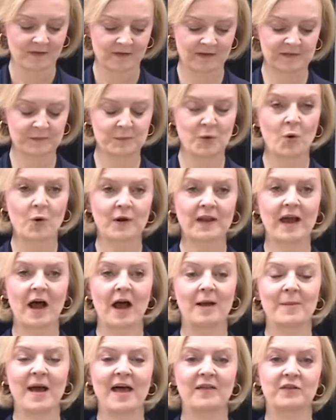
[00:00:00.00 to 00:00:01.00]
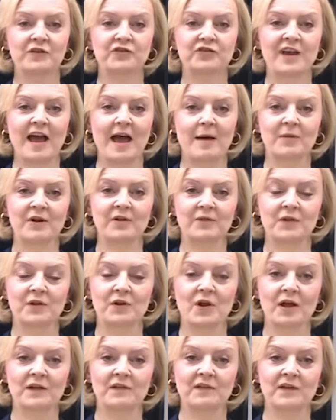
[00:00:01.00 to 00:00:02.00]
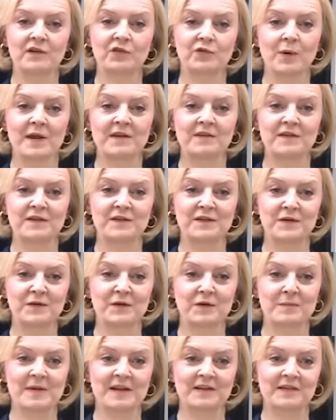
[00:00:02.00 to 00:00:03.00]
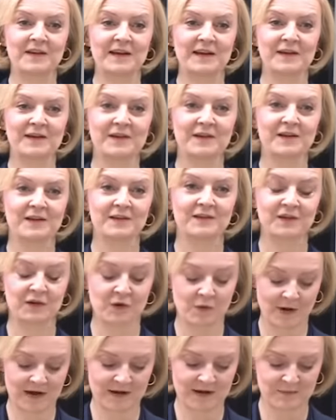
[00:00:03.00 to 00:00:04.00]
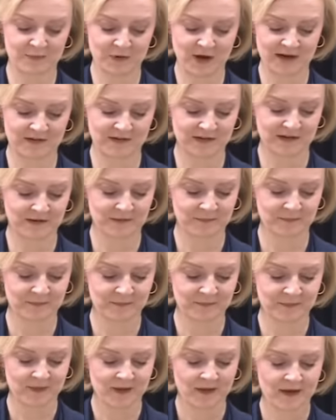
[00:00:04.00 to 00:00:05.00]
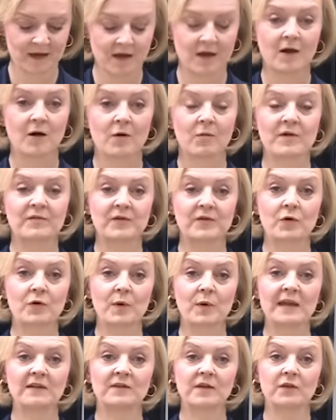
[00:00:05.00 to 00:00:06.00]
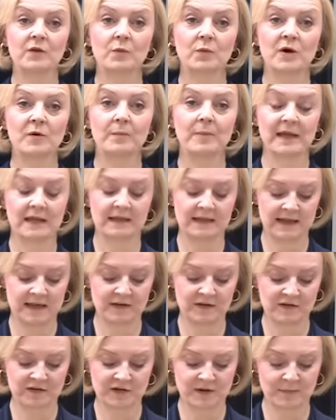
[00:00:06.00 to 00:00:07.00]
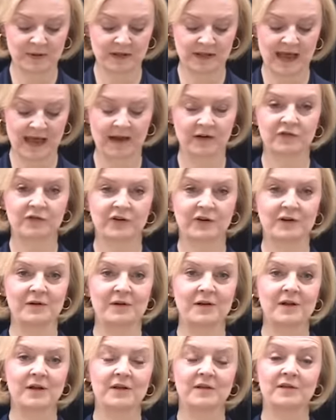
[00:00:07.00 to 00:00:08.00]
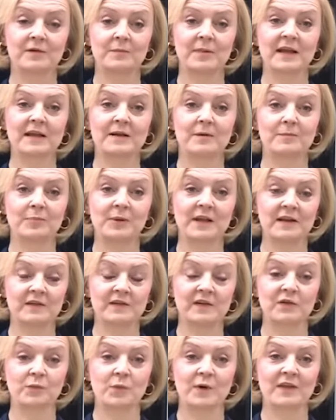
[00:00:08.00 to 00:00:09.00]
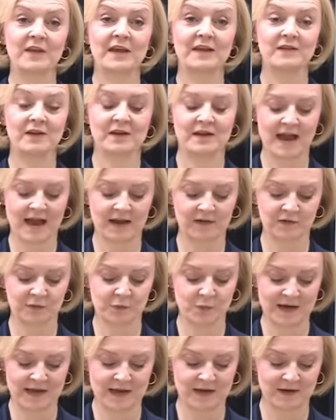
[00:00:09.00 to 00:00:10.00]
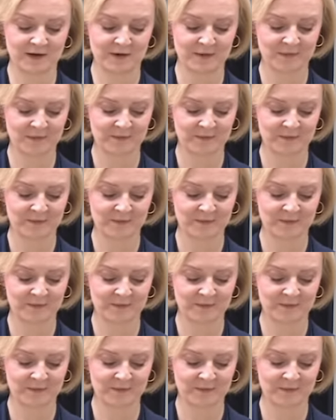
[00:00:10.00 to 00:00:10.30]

This morning I met the chairman of the 1922 committee, Sir Graham Brady. We've agreed that there will be a leadership election to be completed within the next week.